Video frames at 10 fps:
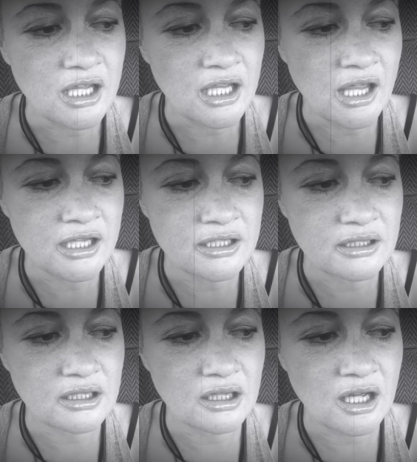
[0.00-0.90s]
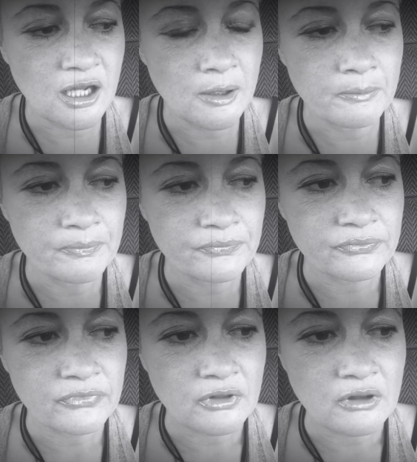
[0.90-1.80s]
And um,
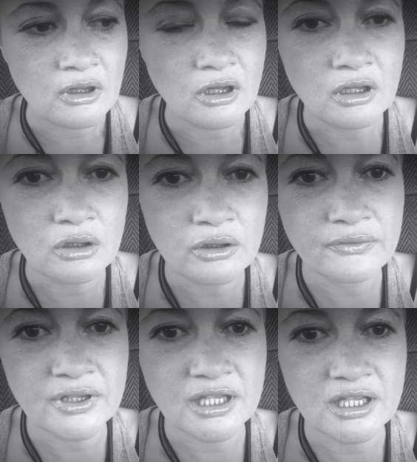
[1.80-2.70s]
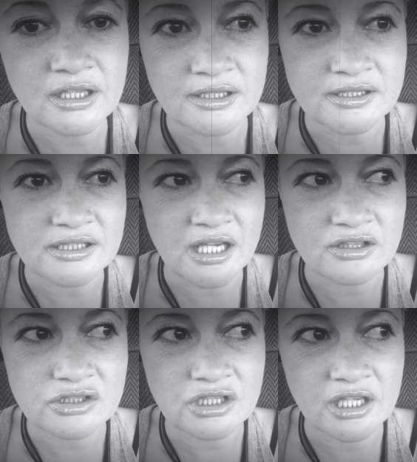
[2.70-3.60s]
a lot of it is
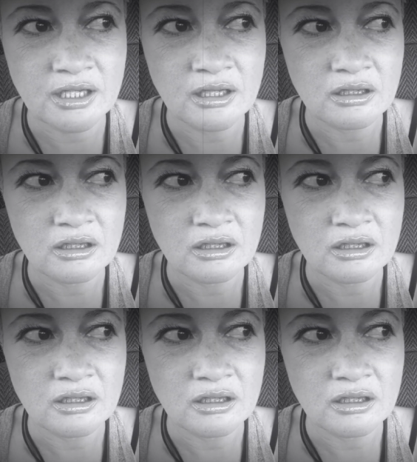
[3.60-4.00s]
actually